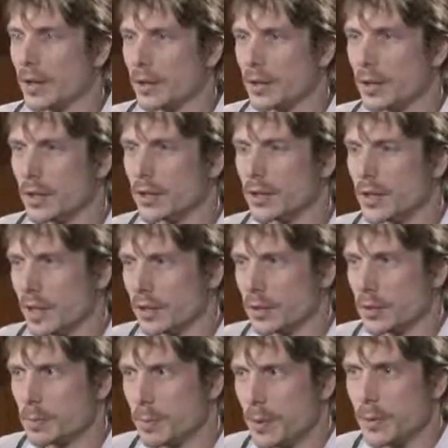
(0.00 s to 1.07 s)
inside the
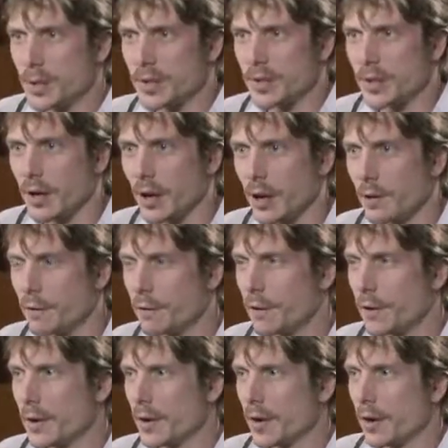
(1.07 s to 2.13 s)
spirit of
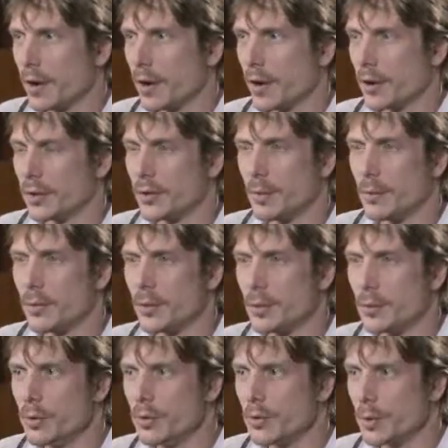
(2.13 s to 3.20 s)
the
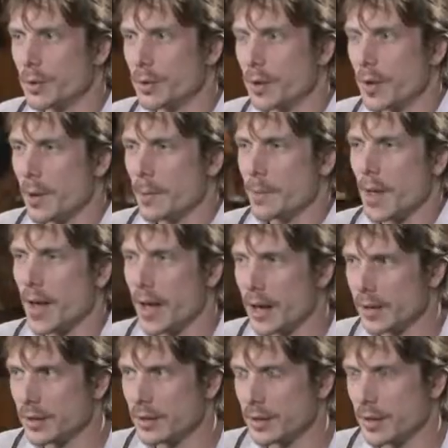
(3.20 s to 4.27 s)
movement.
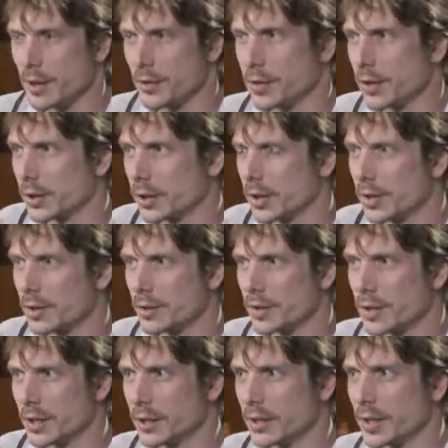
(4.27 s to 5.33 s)
And a second
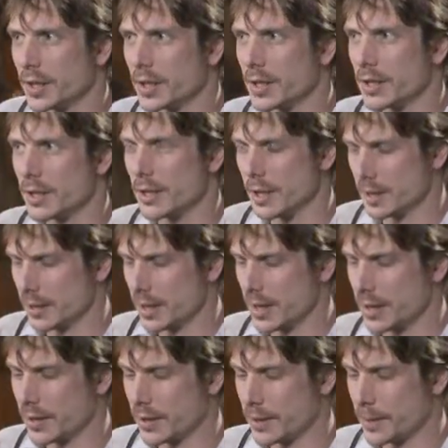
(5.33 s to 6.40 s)
thing is that.